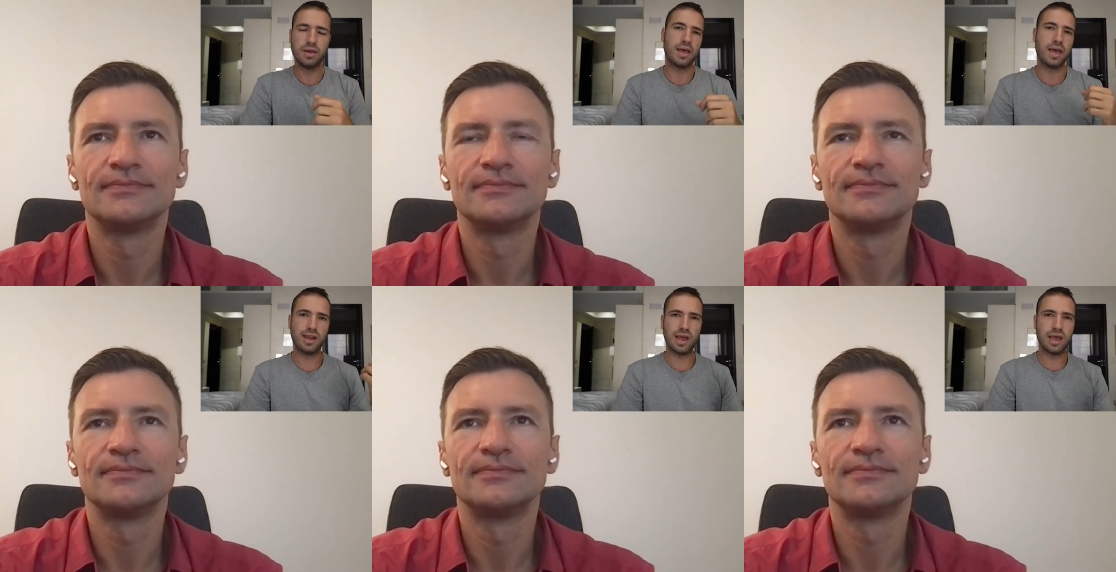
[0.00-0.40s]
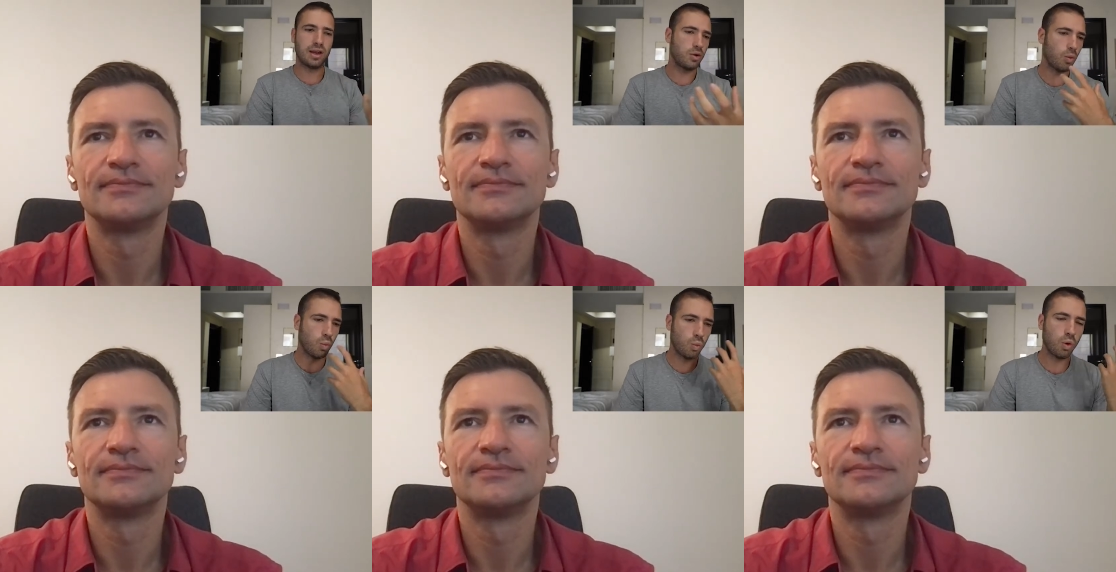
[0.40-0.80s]
Speaker 1: and and
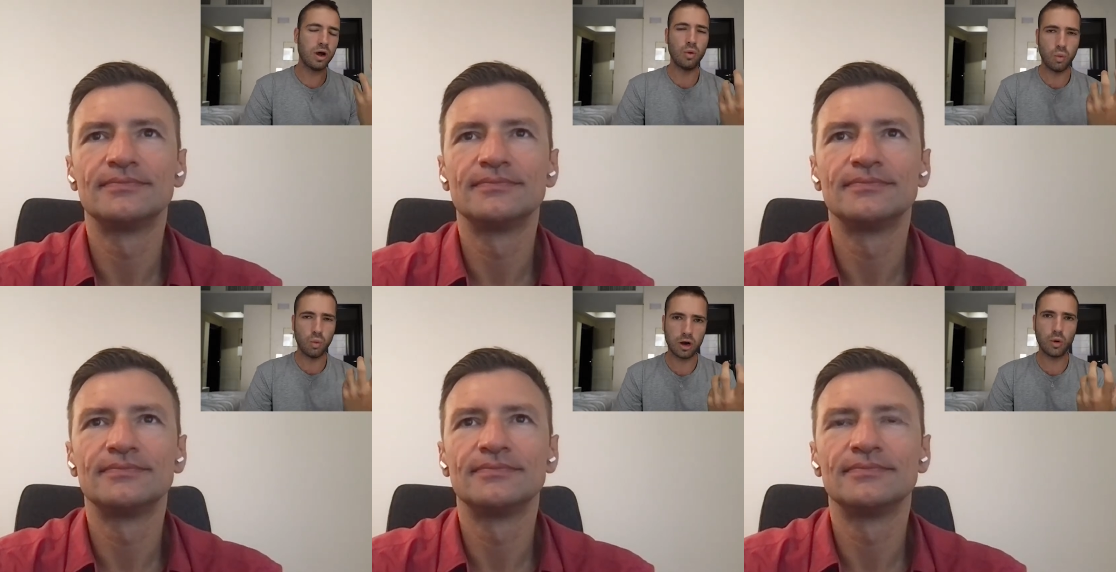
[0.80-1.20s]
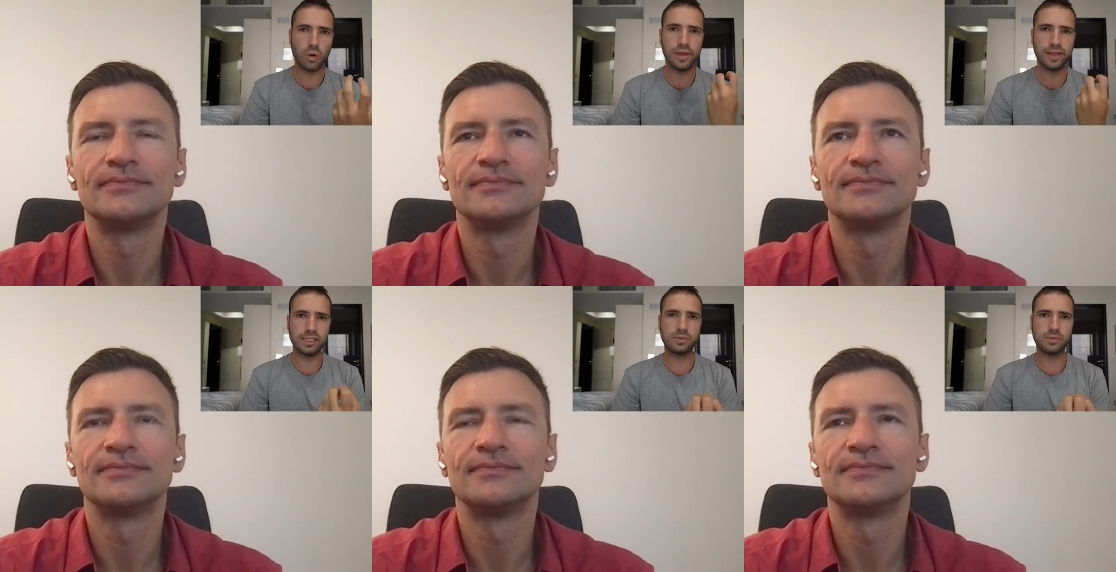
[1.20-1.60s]
what what are
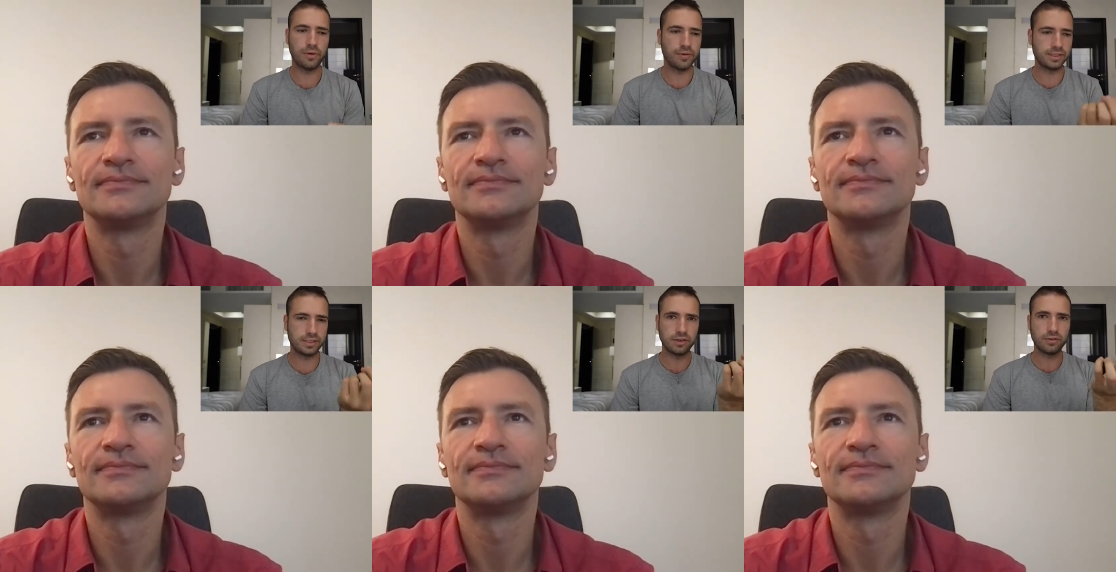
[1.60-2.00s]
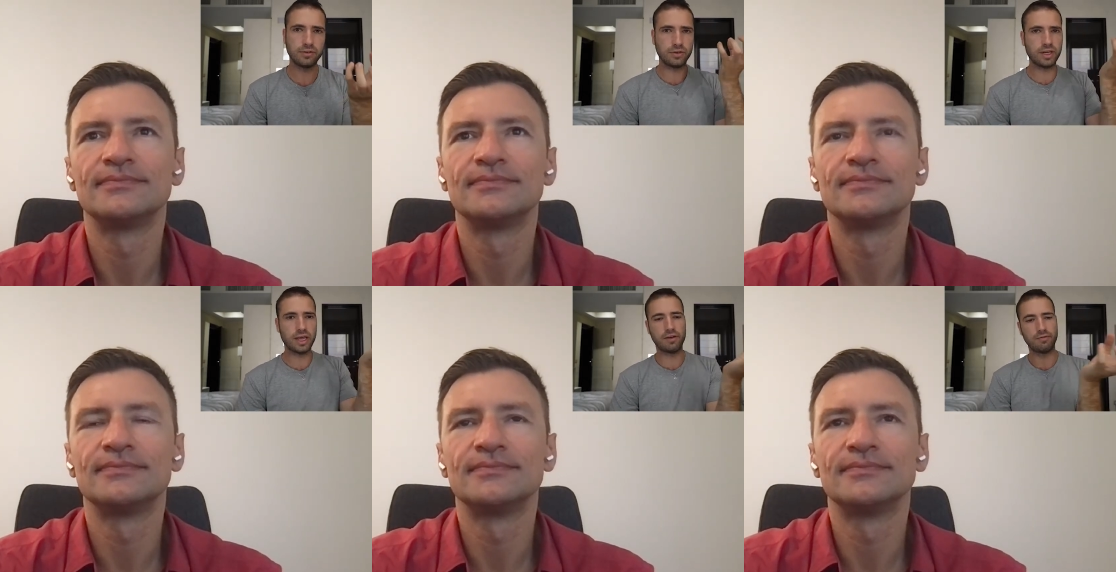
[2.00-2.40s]
we experiencing
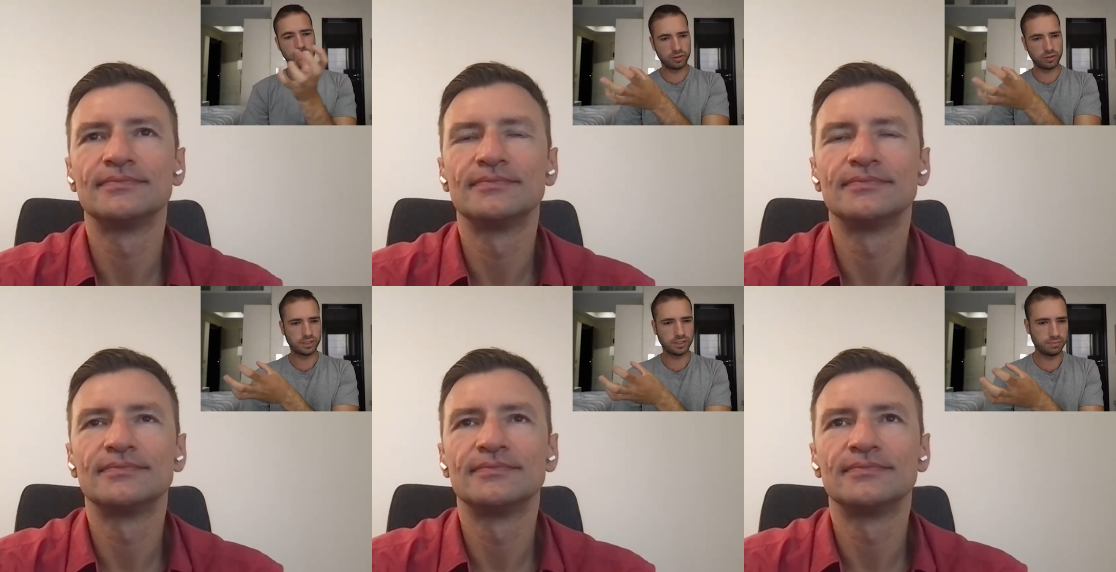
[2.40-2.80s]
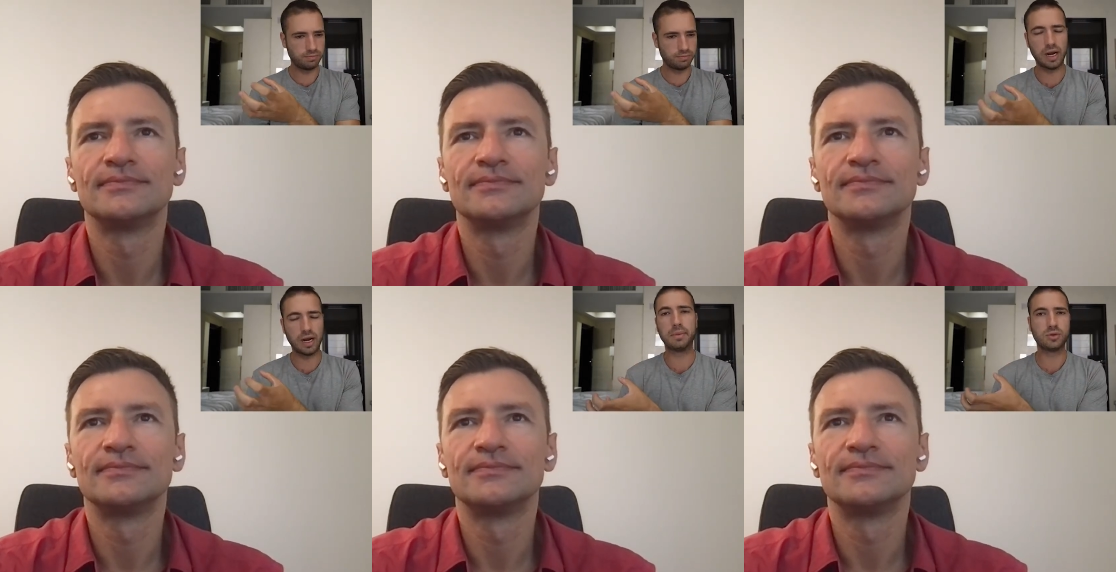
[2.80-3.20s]
today versus
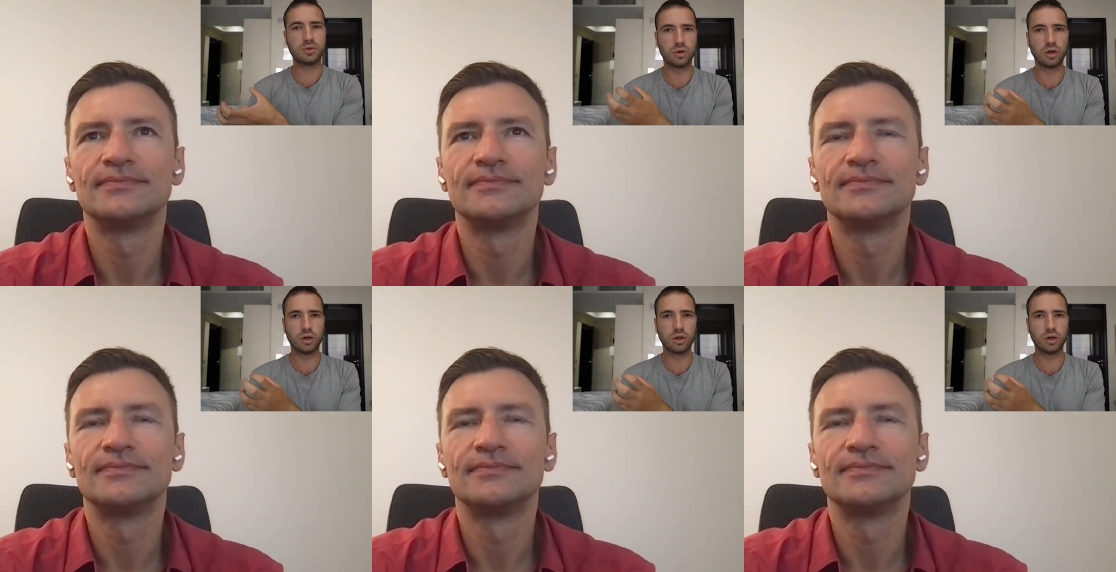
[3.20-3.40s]
perhaps what